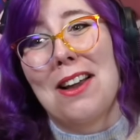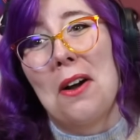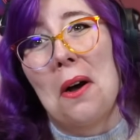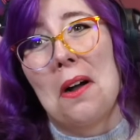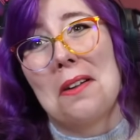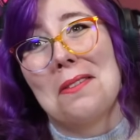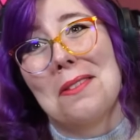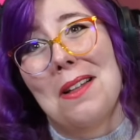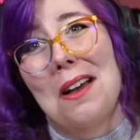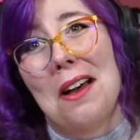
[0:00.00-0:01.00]

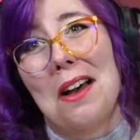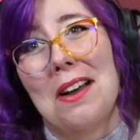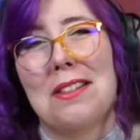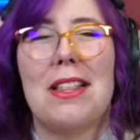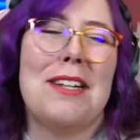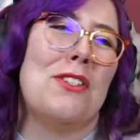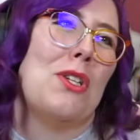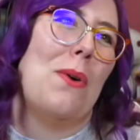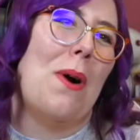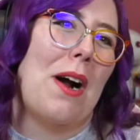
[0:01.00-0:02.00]
Carla. That's so
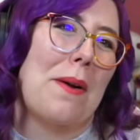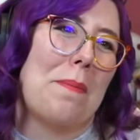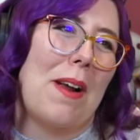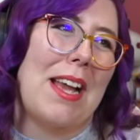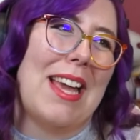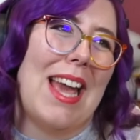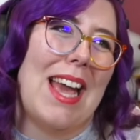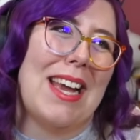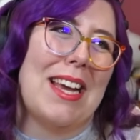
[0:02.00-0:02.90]
heartbreaking.